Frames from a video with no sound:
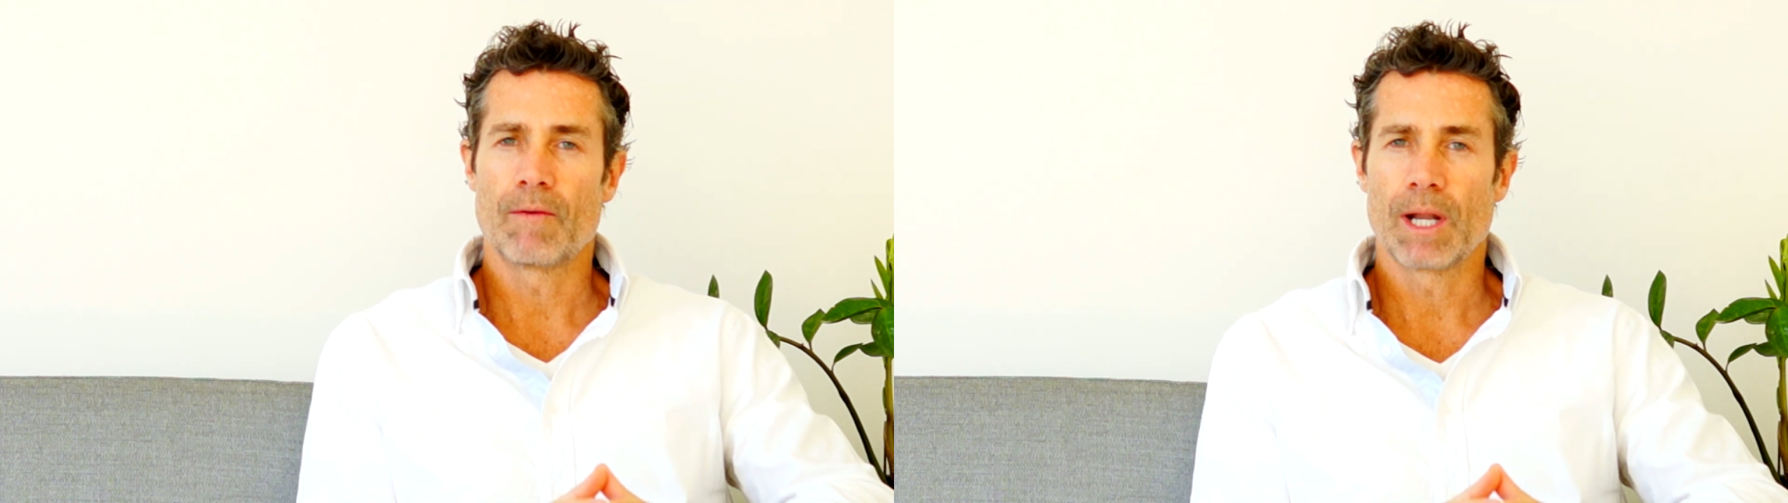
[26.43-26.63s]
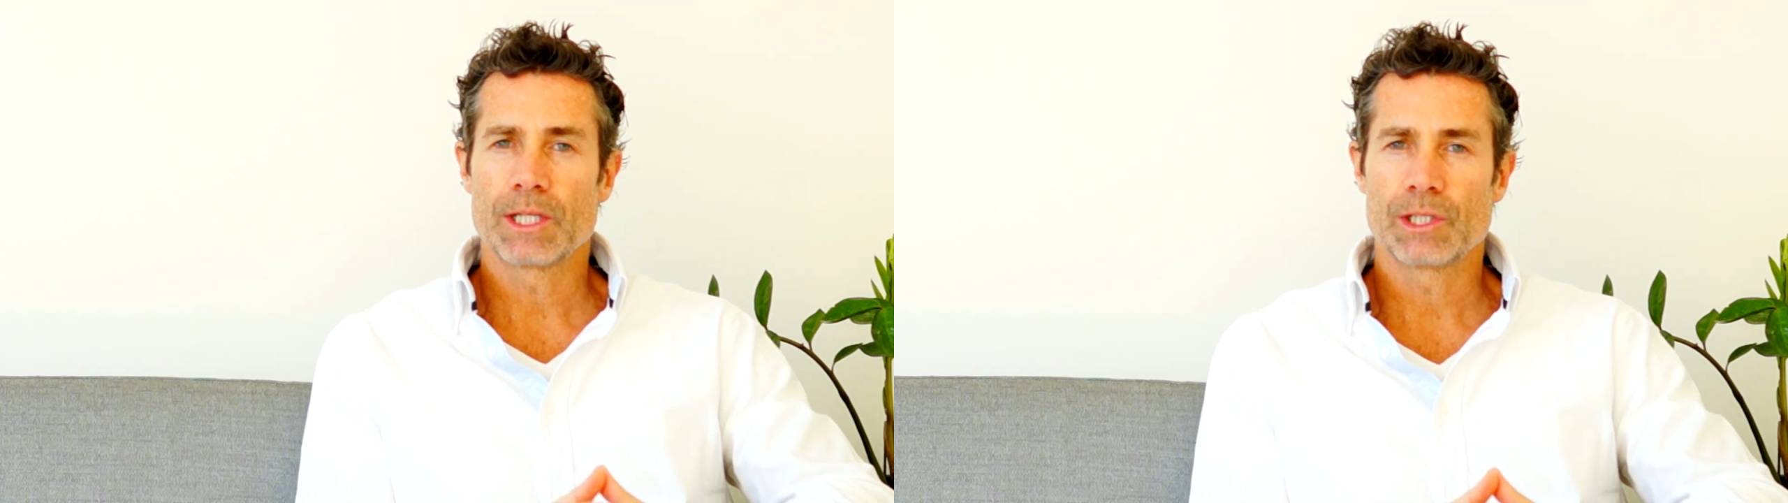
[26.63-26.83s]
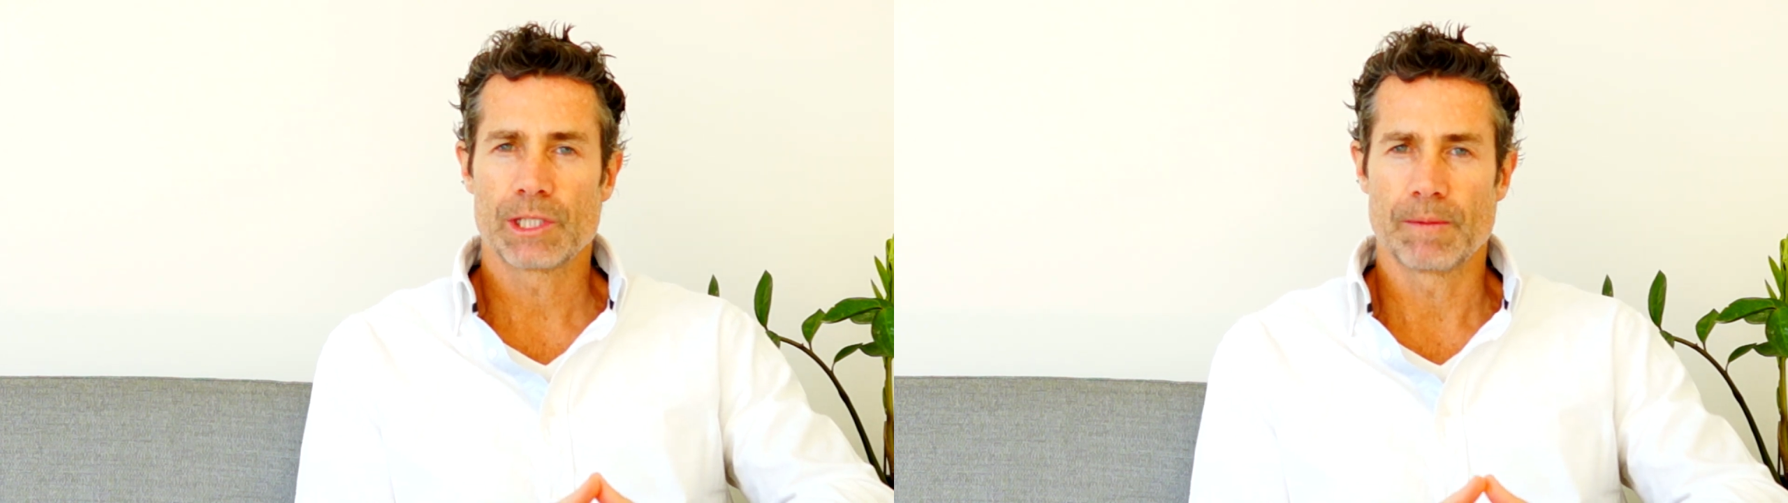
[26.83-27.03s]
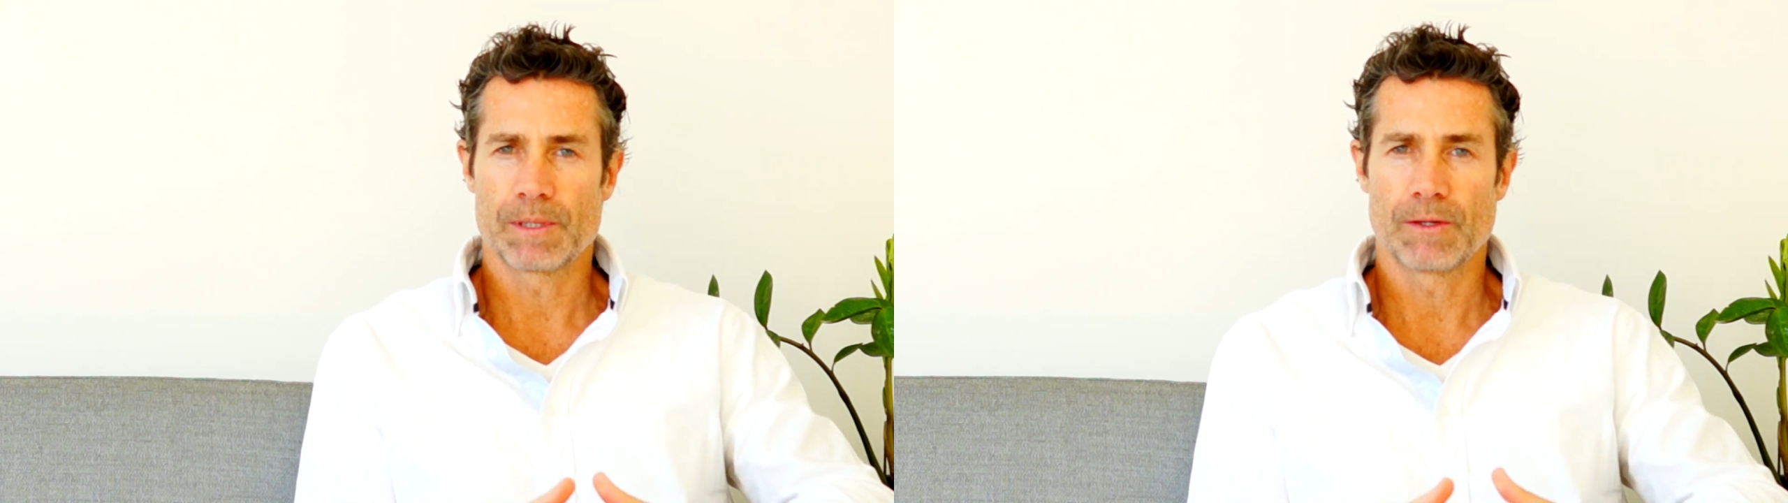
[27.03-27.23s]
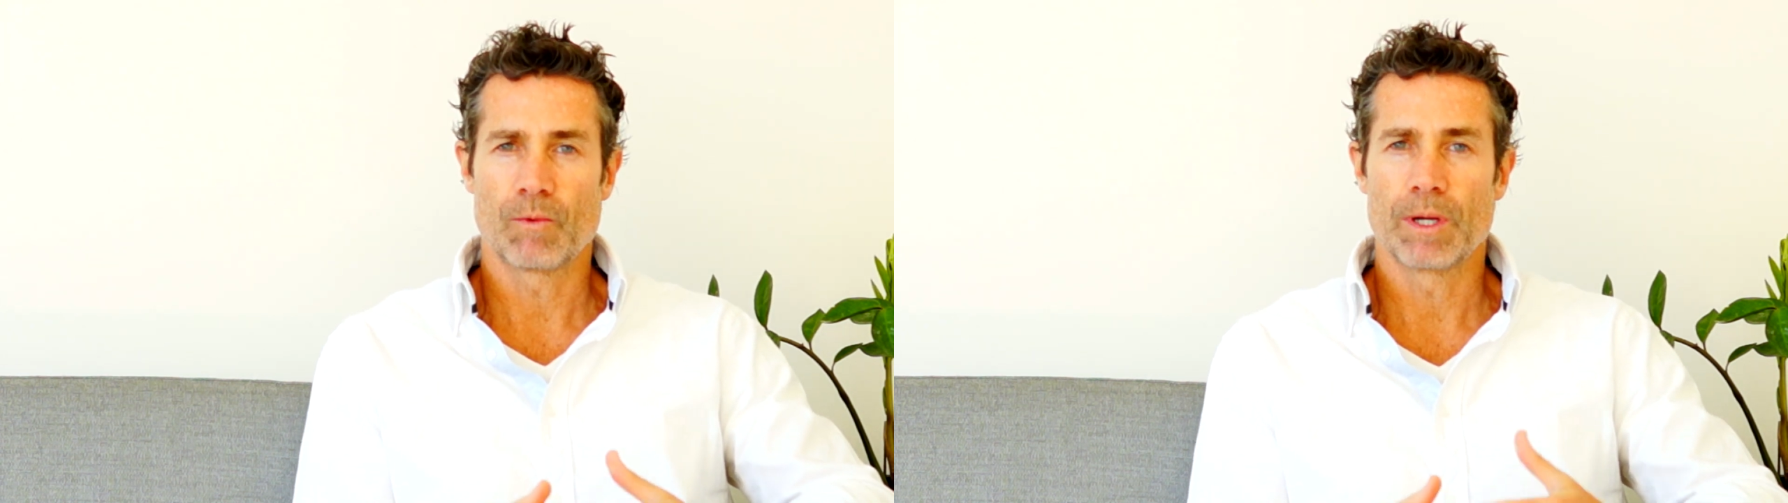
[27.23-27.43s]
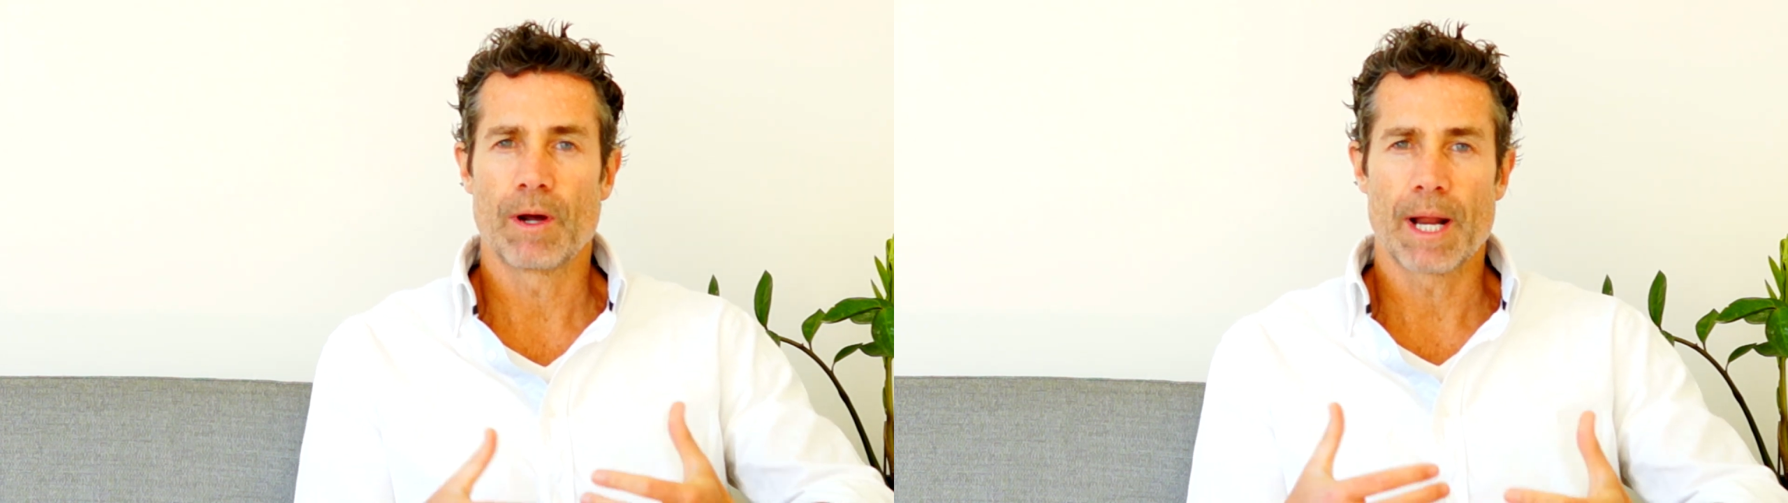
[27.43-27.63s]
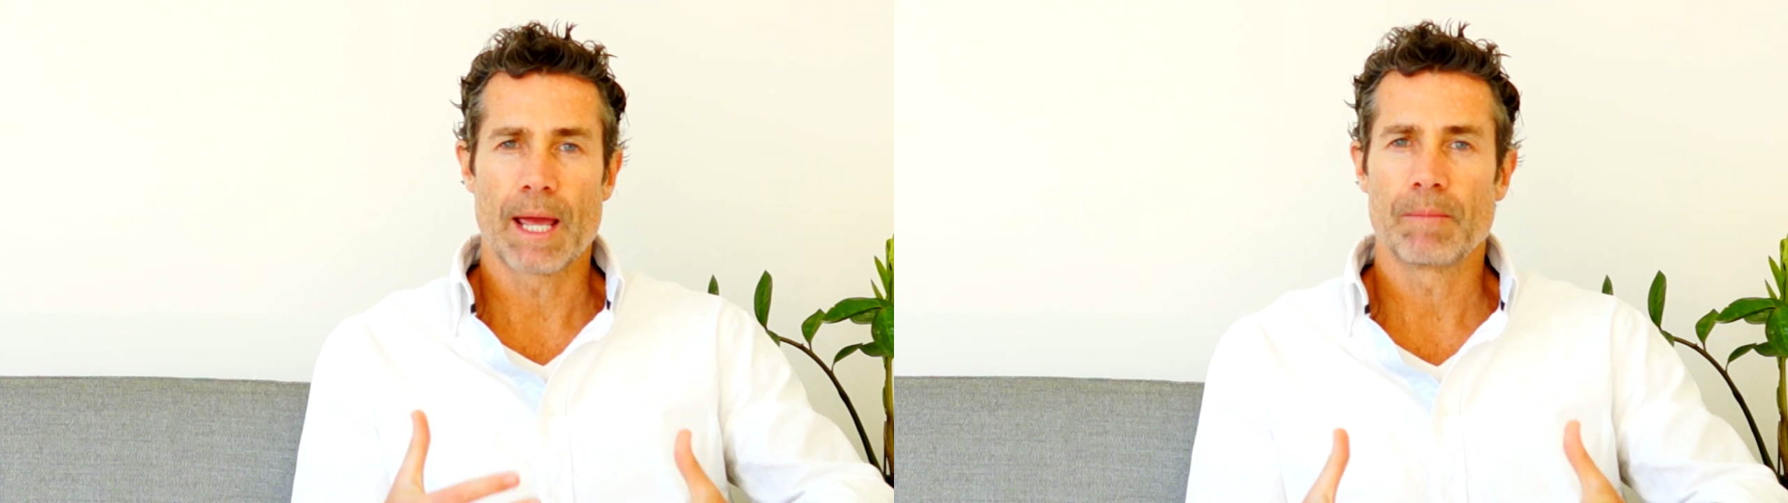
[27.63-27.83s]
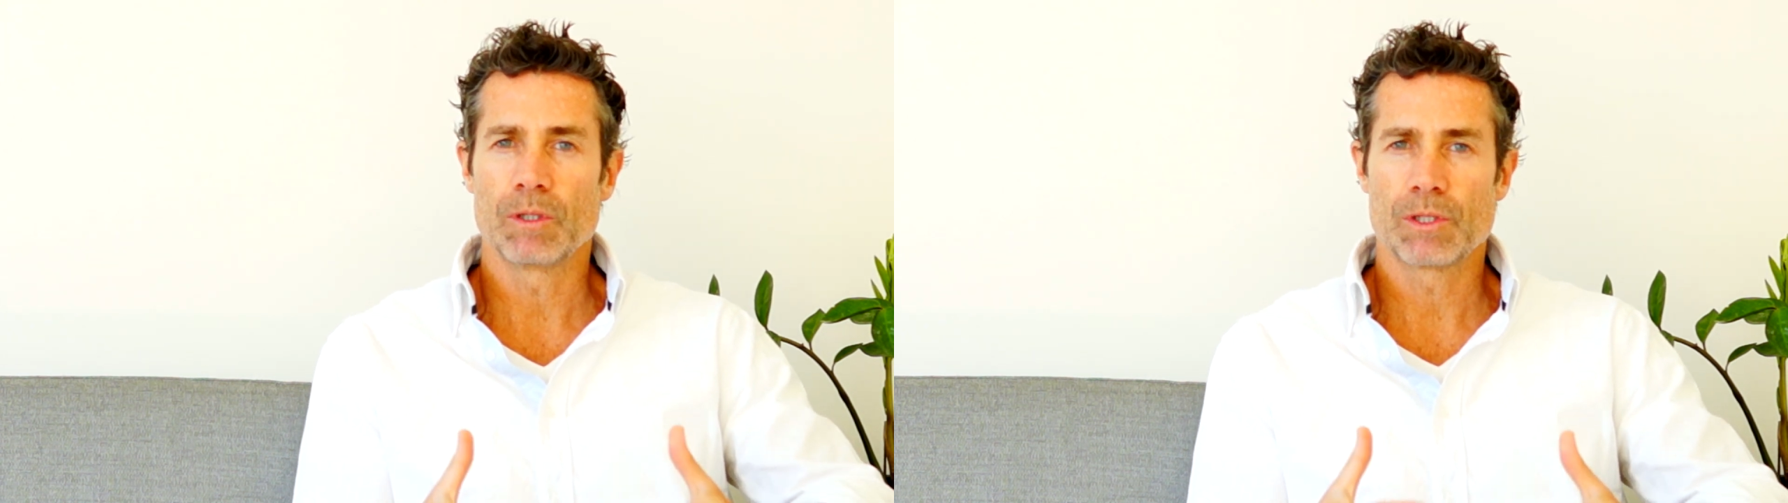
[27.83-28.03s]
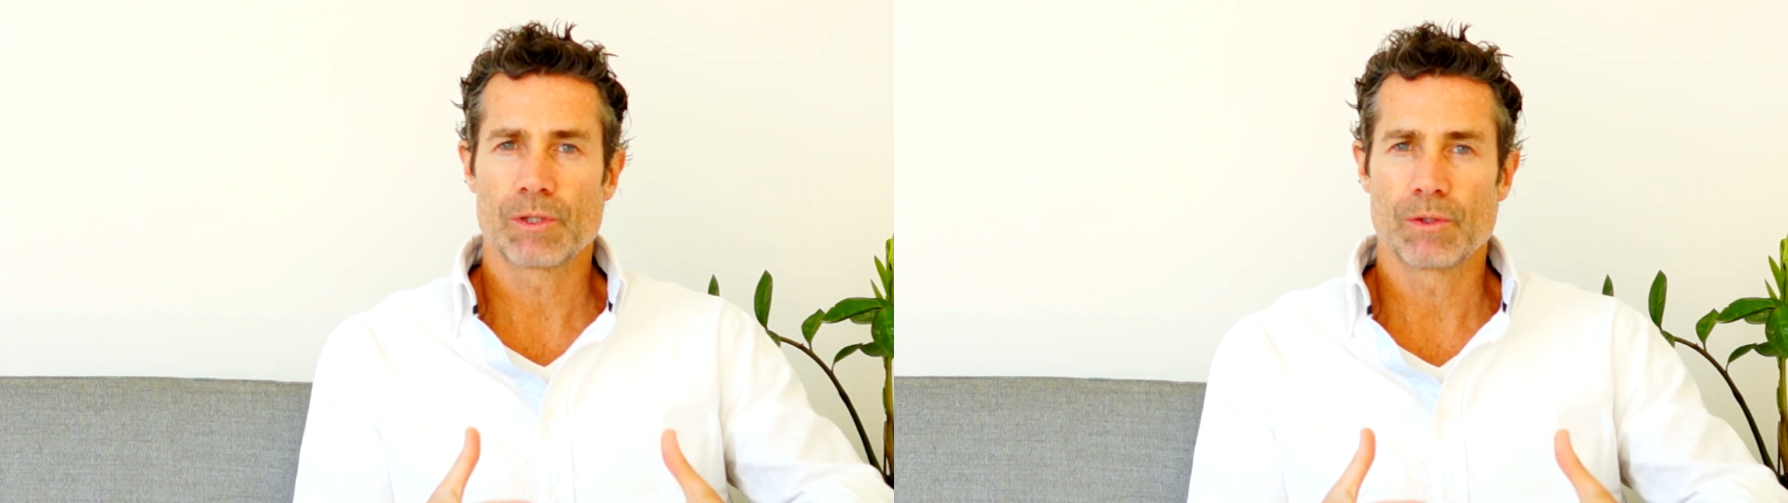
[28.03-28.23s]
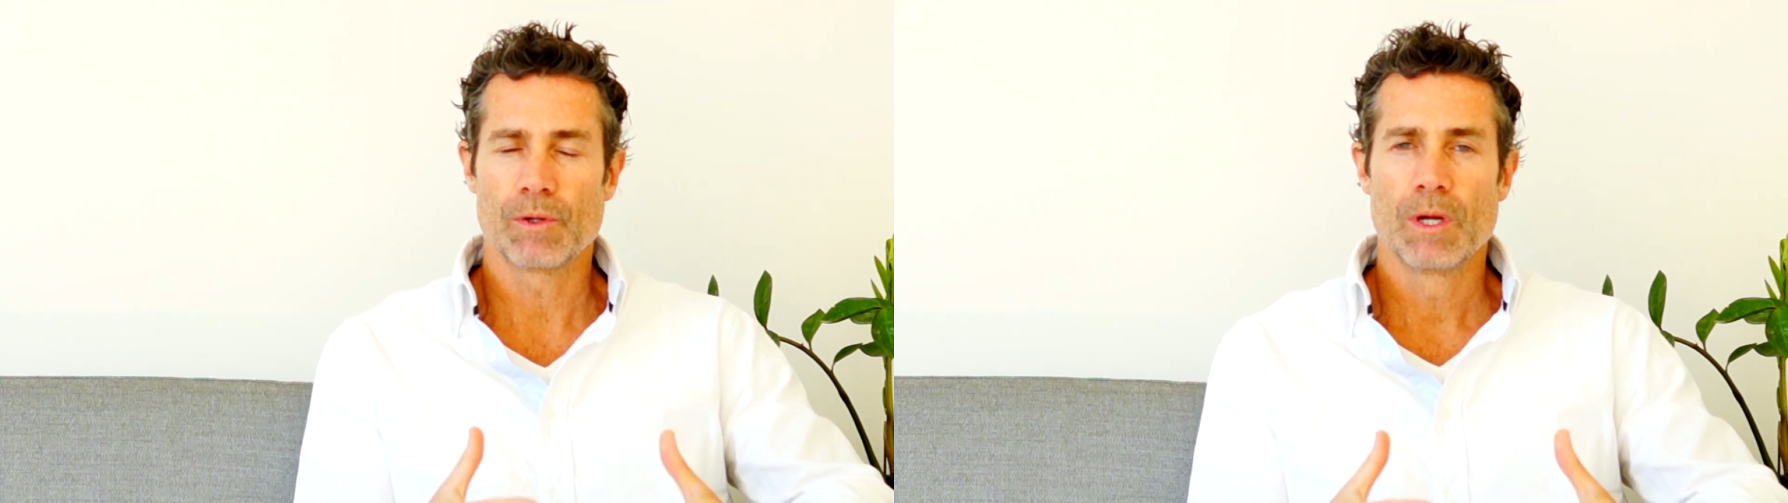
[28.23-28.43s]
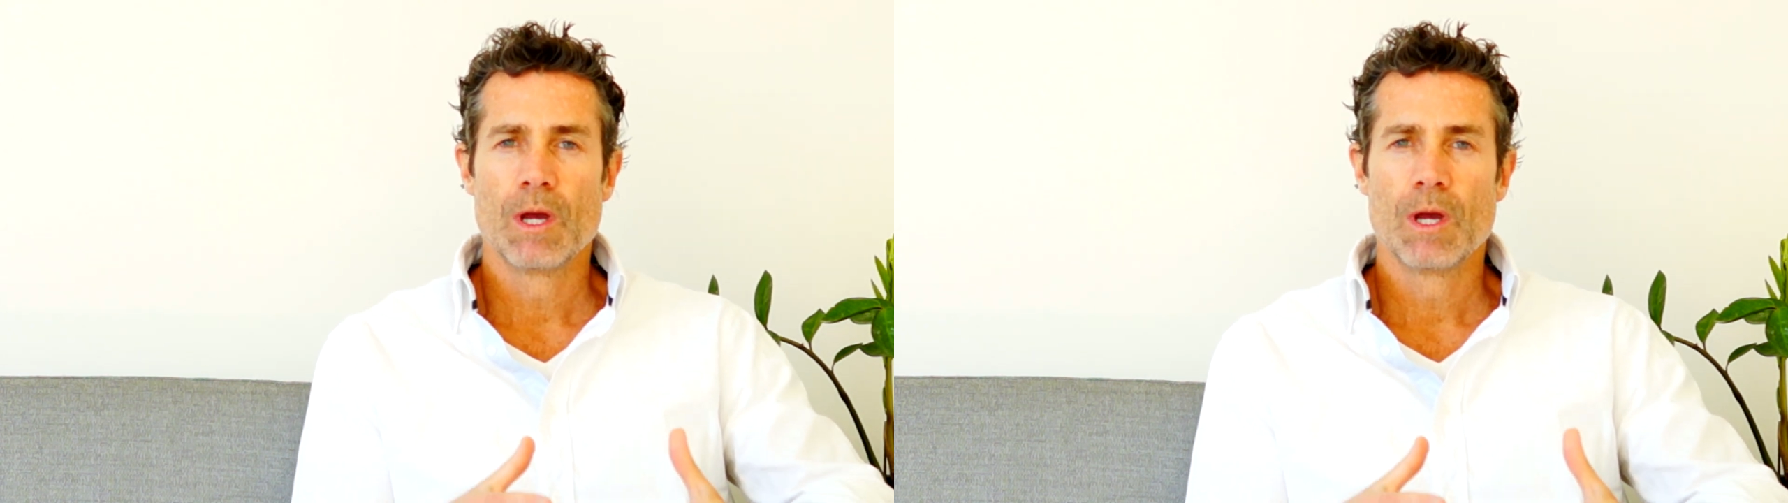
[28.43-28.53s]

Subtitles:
relationships if we're not able to